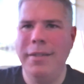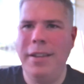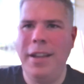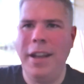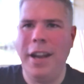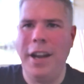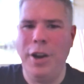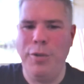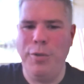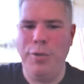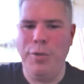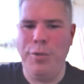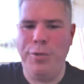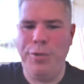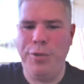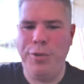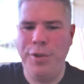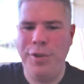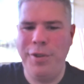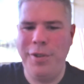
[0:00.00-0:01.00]
kind of
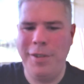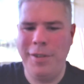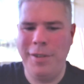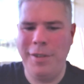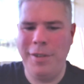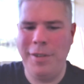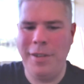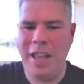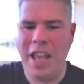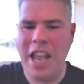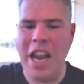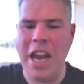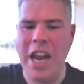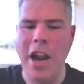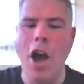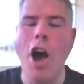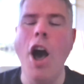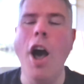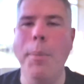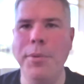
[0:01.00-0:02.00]
8
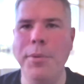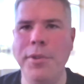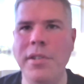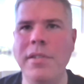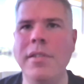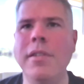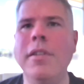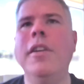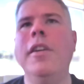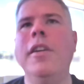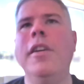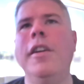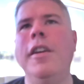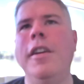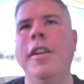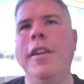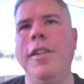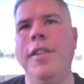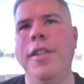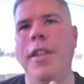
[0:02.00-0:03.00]
ups
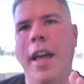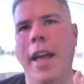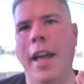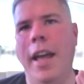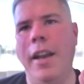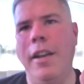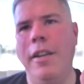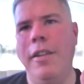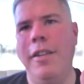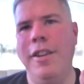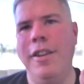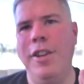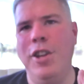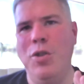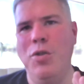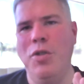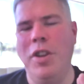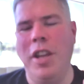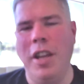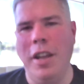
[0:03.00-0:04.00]
that you
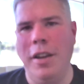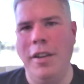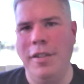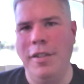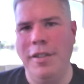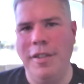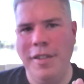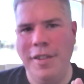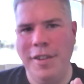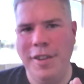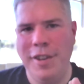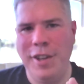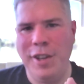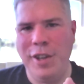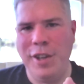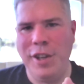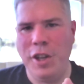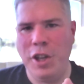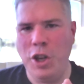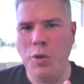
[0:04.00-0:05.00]
can
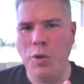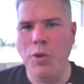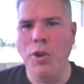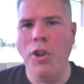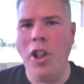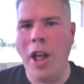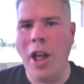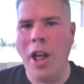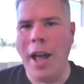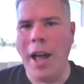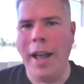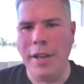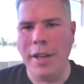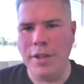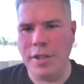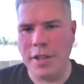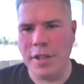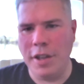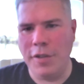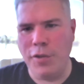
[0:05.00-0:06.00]
utilize
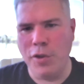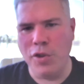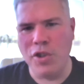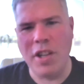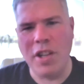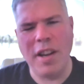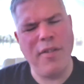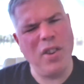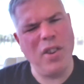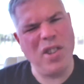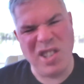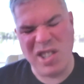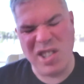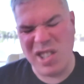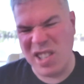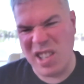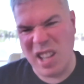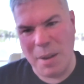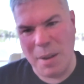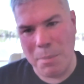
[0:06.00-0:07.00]
if your severance isn't
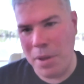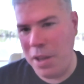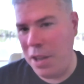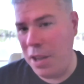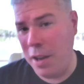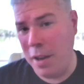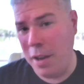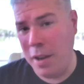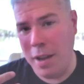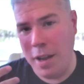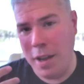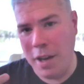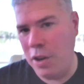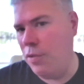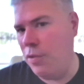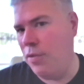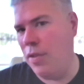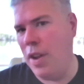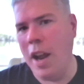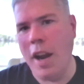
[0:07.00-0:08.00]
that big and you've
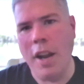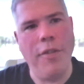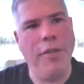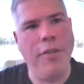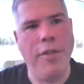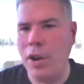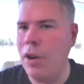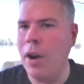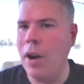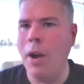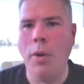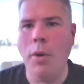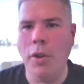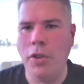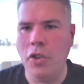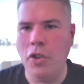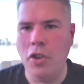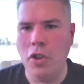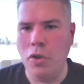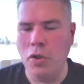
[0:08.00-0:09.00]
got to figure out what to
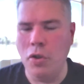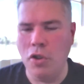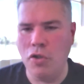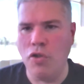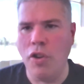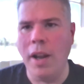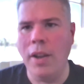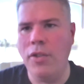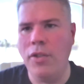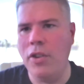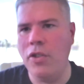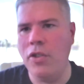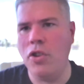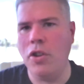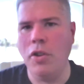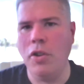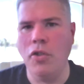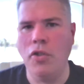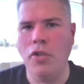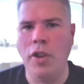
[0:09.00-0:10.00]
do to transition
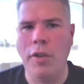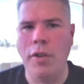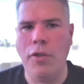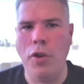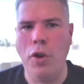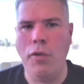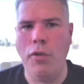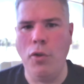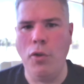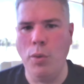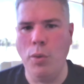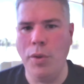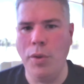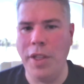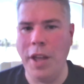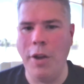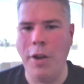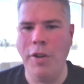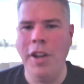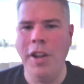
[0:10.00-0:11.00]
yourself over
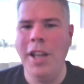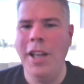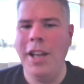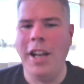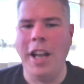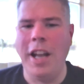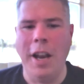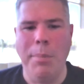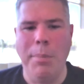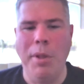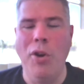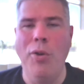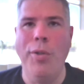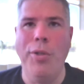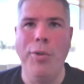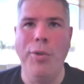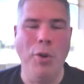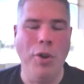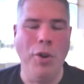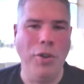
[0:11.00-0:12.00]
without kind of blowing
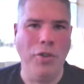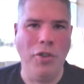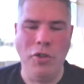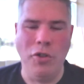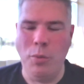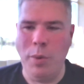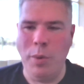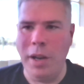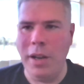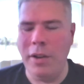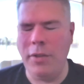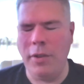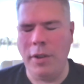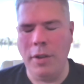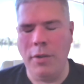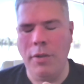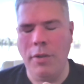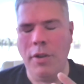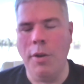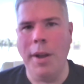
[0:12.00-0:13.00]
through it in 2 weeks and
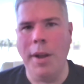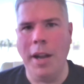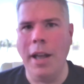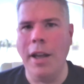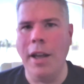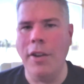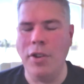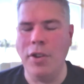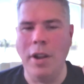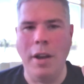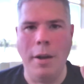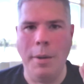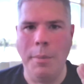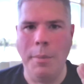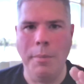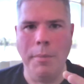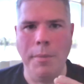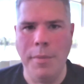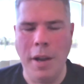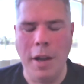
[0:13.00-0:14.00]
going, oh my gosh, now
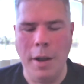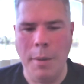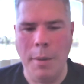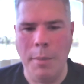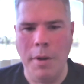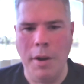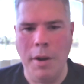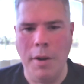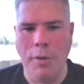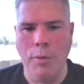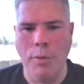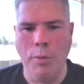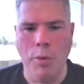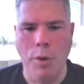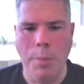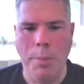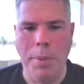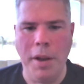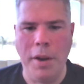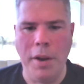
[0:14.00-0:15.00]
I'm in a real
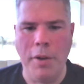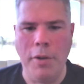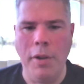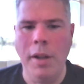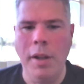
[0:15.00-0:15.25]
pickle.